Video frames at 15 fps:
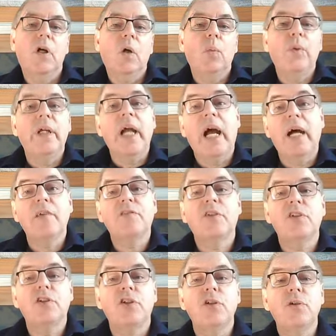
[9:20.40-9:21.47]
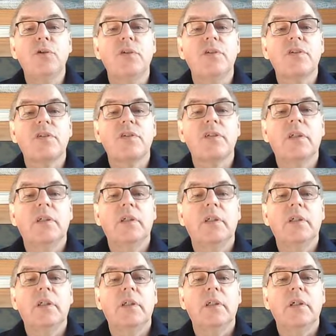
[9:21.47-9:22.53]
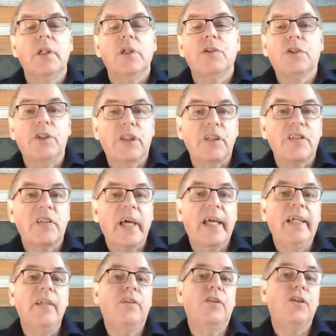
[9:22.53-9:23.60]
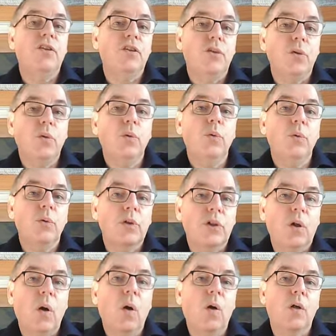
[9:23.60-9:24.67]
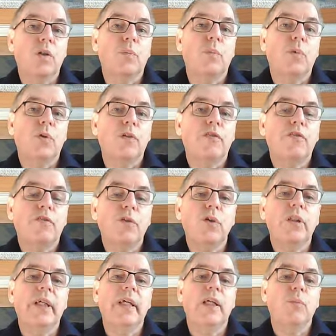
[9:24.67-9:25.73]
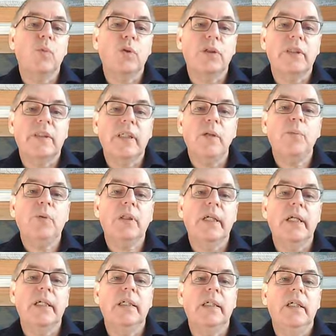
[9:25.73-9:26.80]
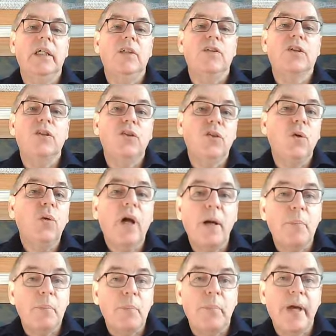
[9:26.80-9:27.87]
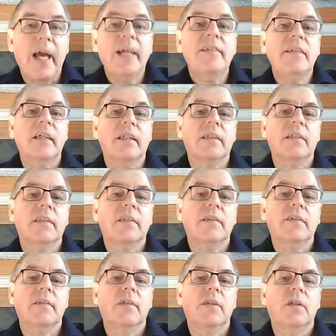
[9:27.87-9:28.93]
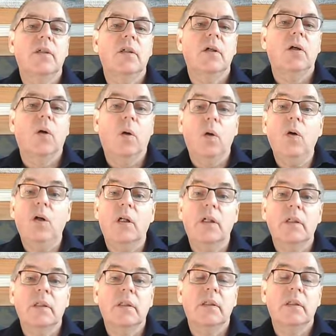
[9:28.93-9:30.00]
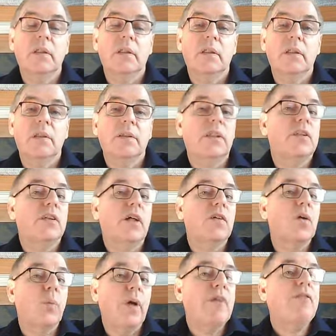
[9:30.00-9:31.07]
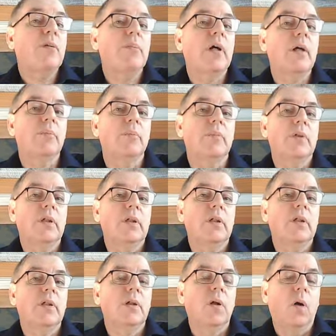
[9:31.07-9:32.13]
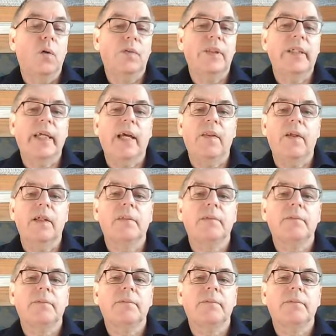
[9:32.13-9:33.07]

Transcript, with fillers: We have to choose to decide to know God more fully and more deeply, to know Him better, or to turn away from Him altogether.